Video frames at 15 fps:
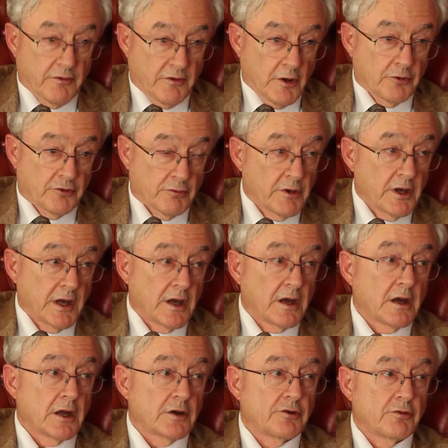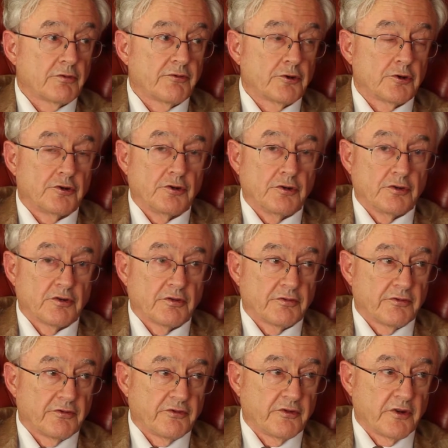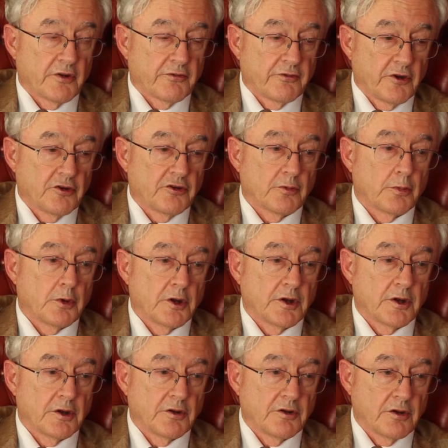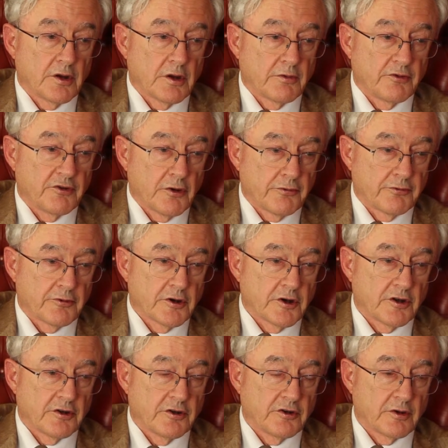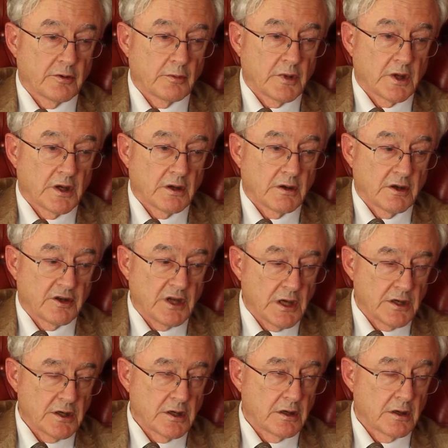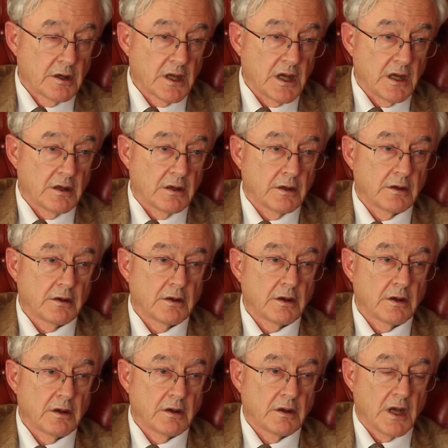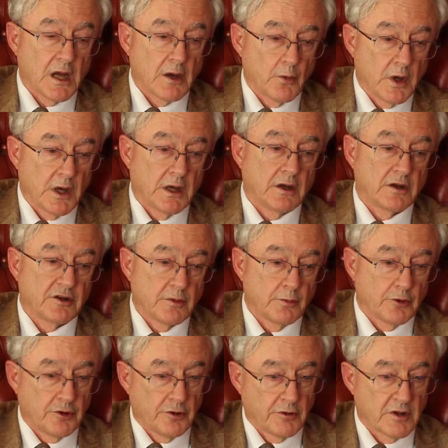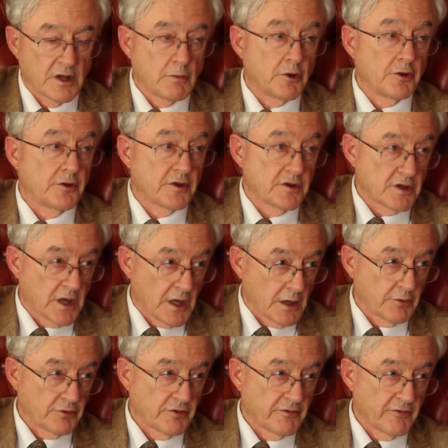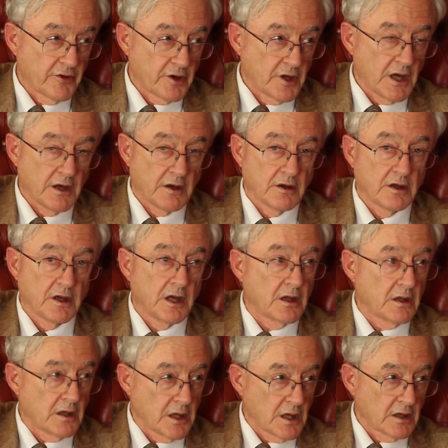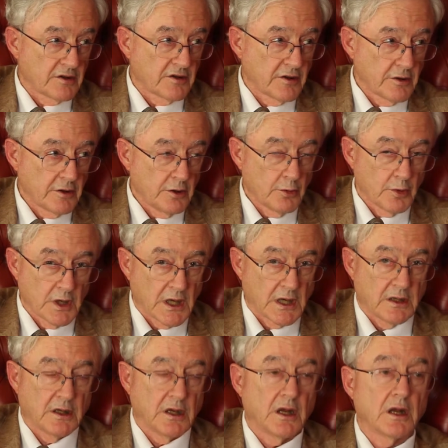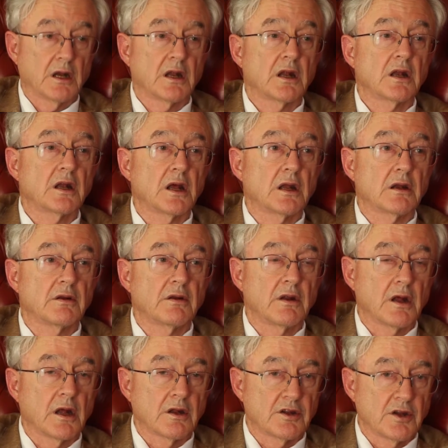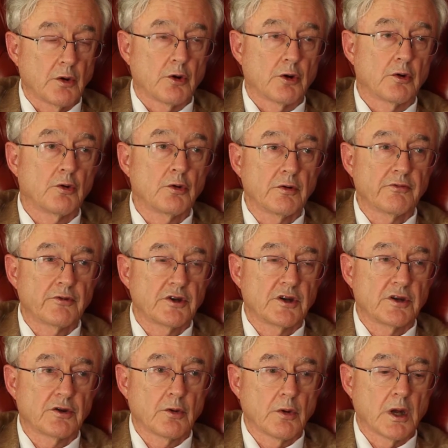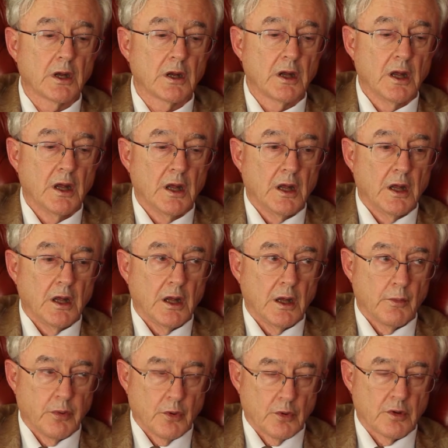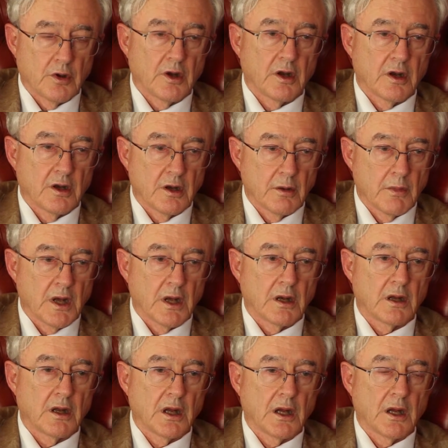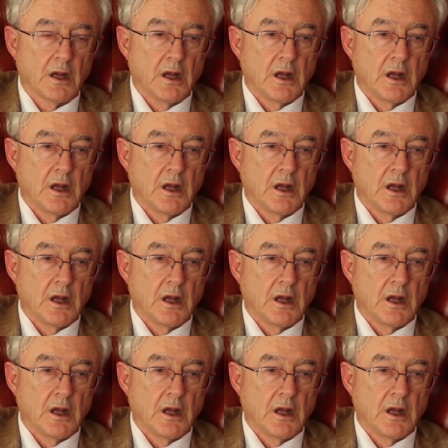those are real intellectual virtues of discipline and self-criticism and attention to data and unwillingness to put your thumb on the scales of the data to get the answer that you would like to get and so on, all of which is quite important and demanding.